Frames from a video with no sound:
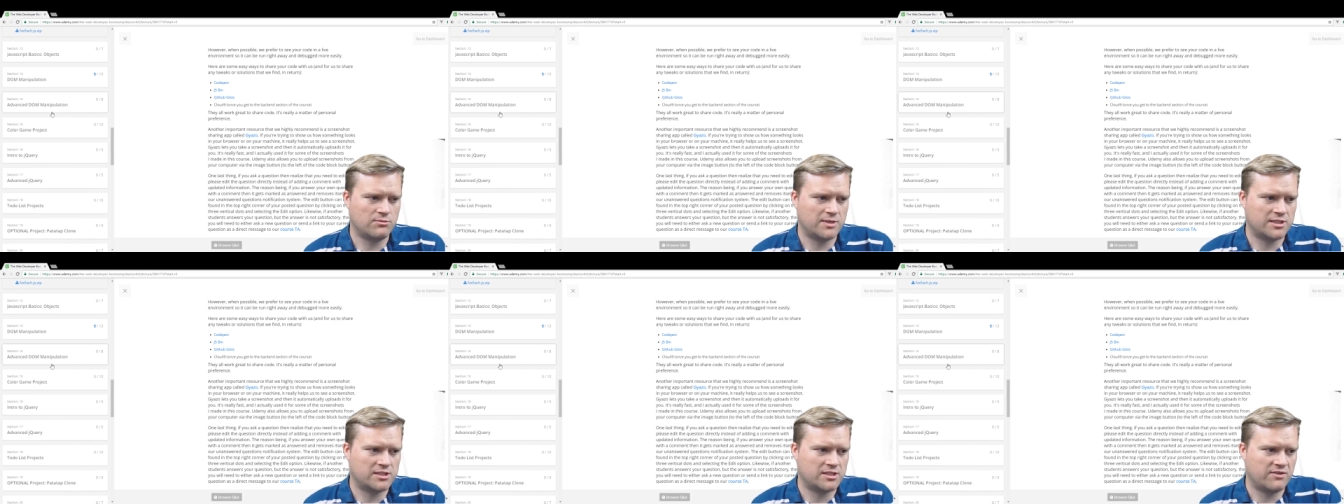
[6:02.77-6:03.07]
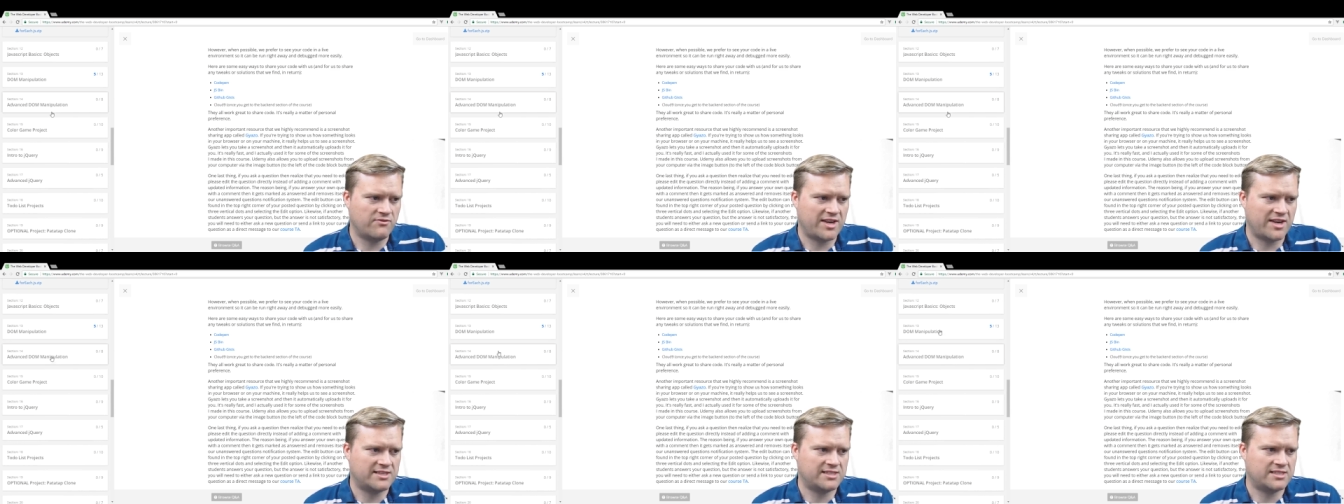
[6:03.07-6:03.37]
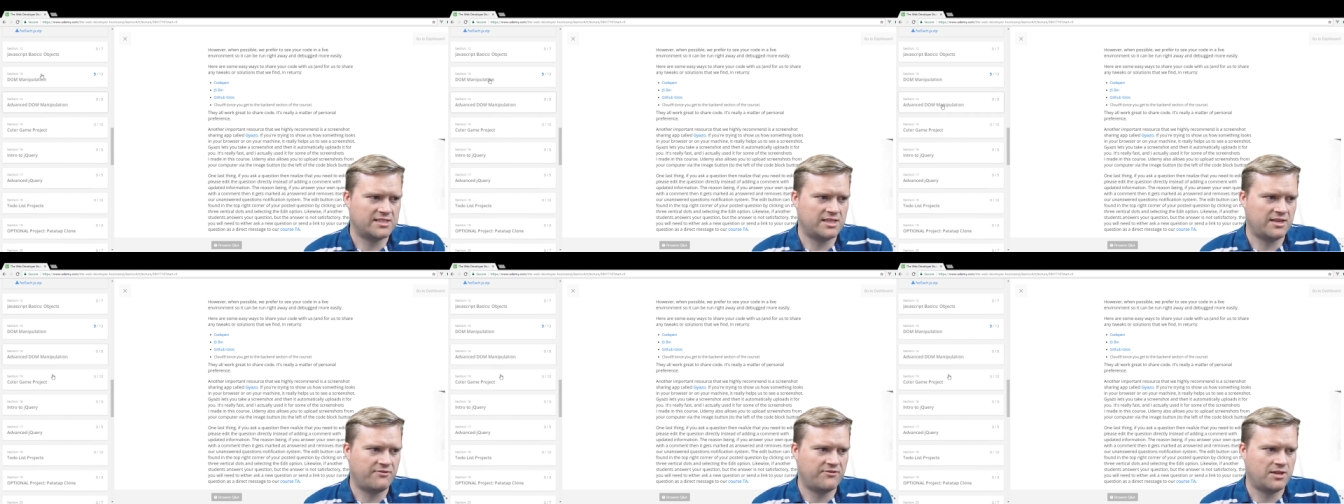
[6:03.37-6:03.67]
much advanced
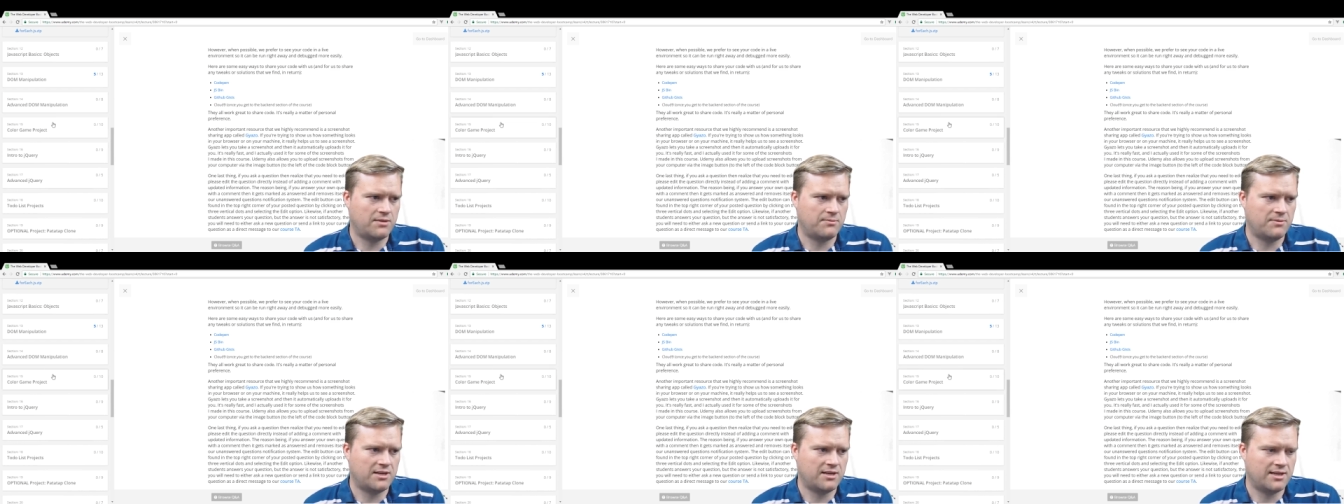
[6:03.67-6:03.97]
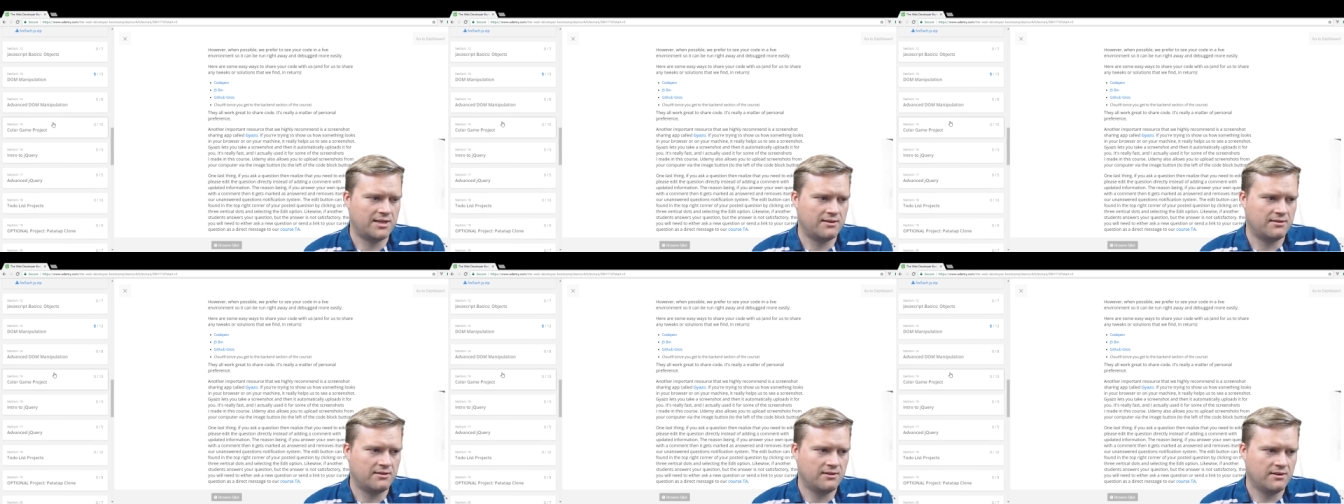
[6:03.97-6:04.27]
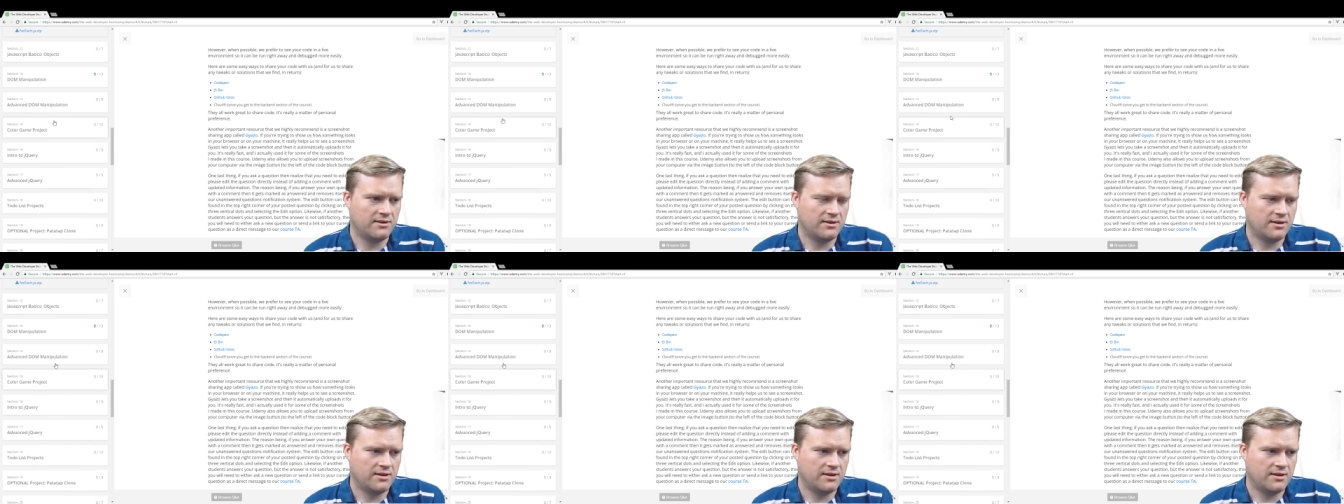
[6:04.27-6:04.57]
stuff at the beginning.
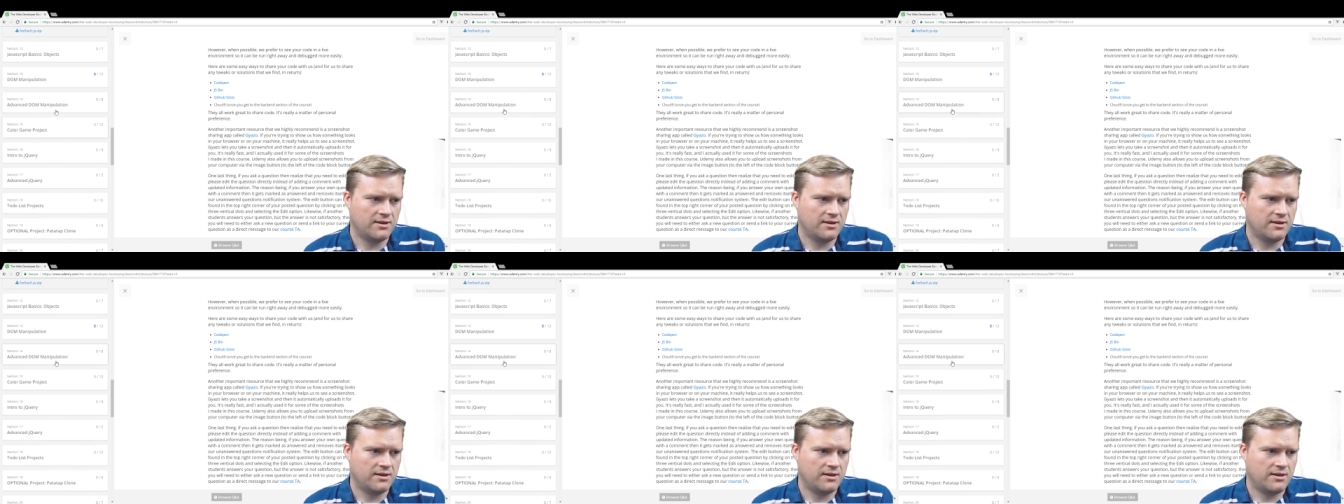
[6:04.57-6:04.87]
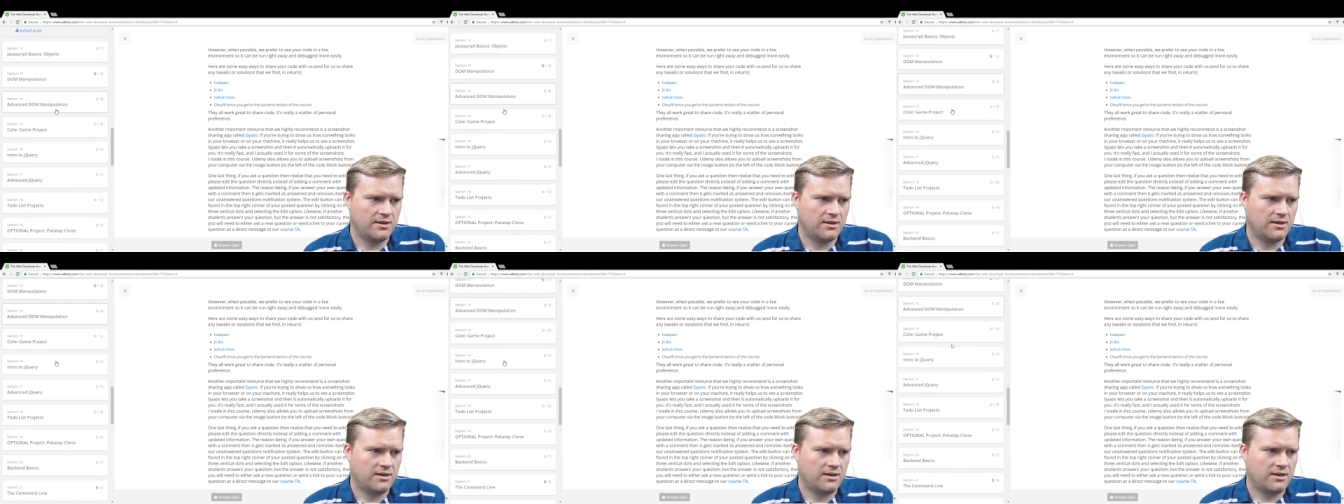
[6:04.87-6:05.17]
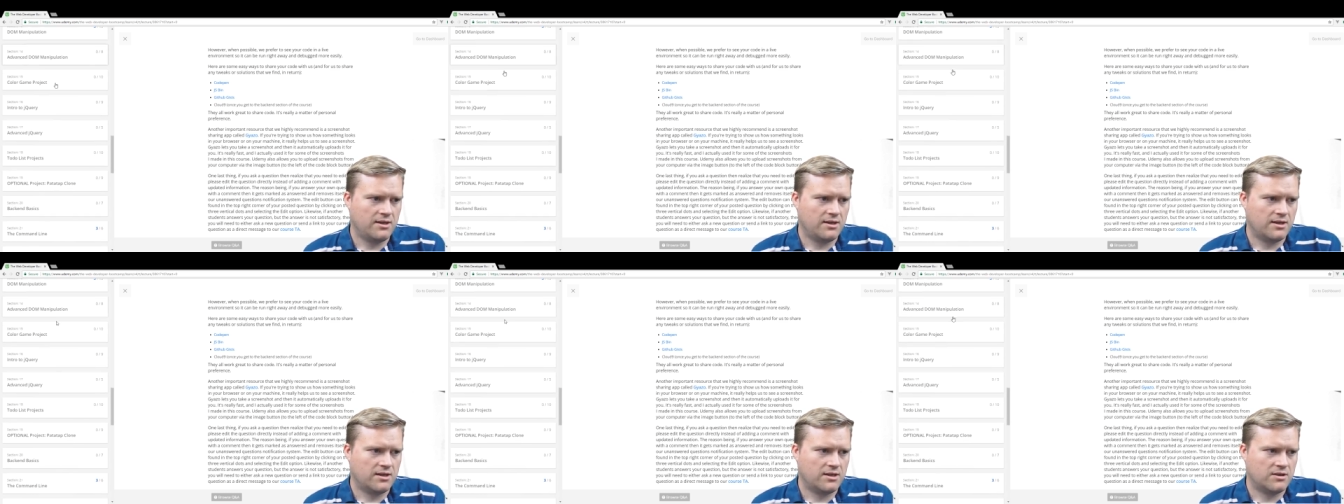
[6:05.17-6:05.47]

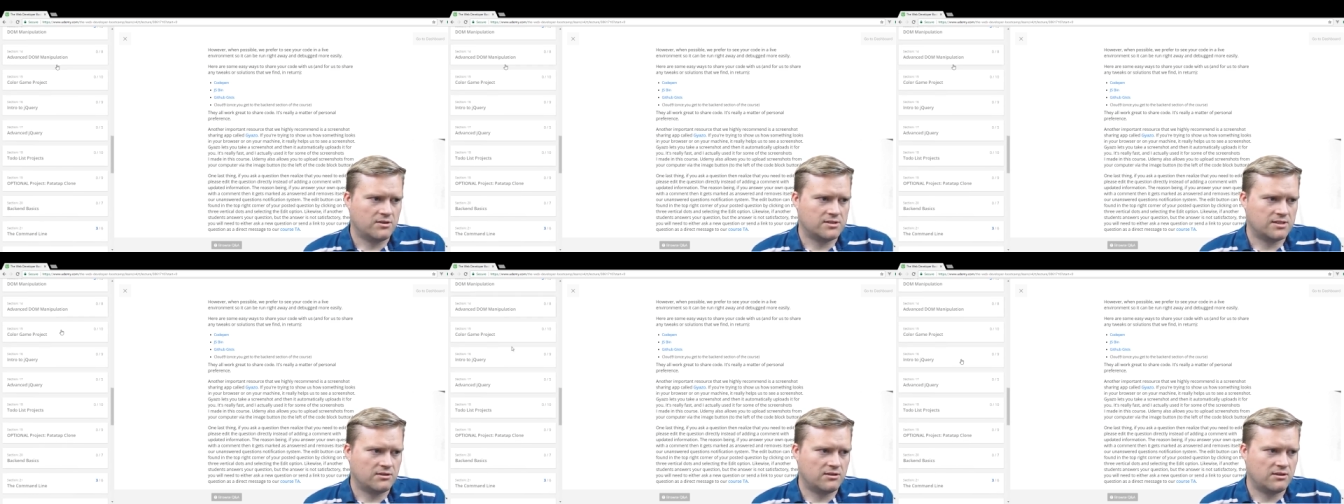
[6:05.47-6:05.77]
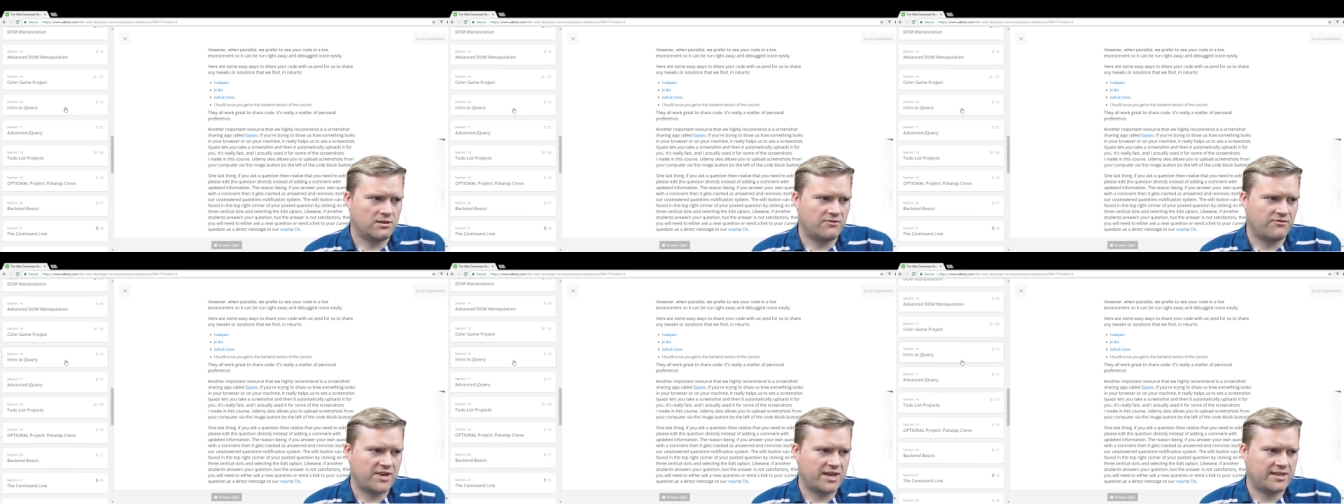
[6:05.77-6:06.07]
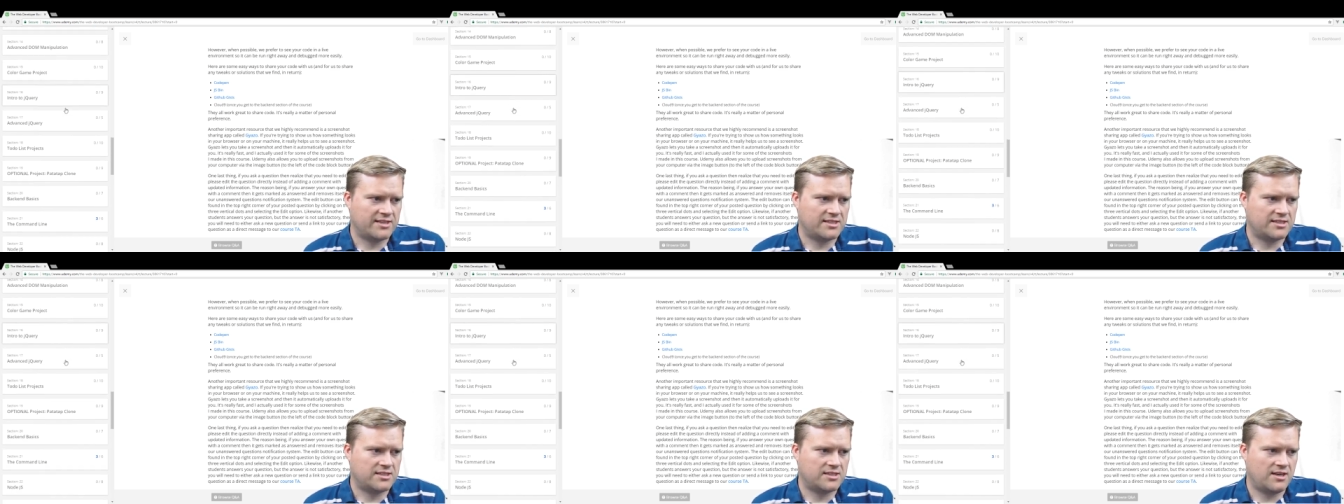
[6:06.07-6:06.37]
Goes a little
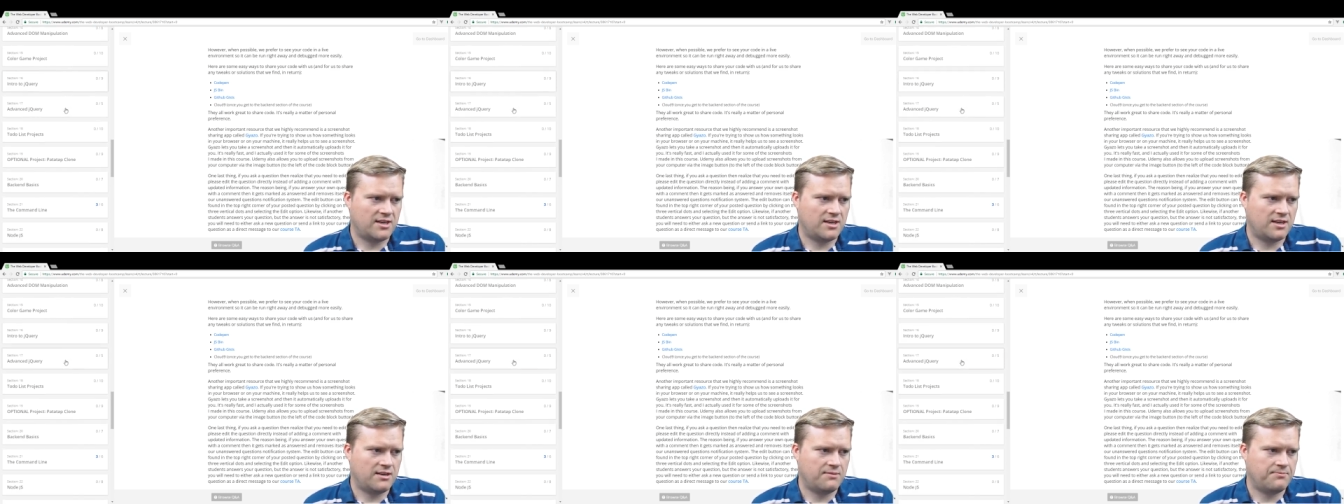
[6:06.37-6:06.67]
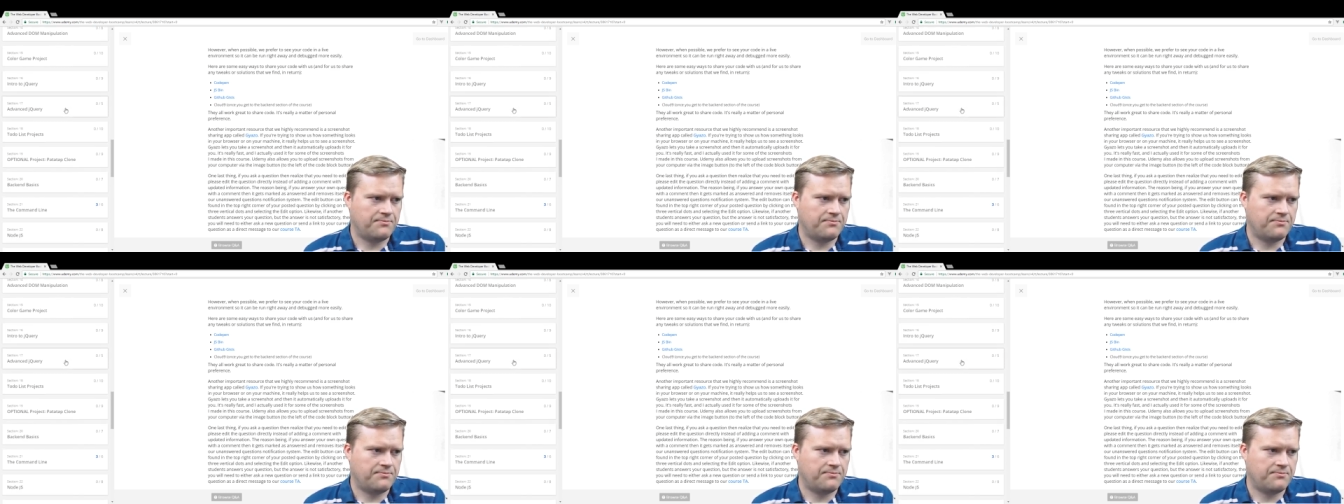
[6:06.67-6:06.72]
advanced DOM,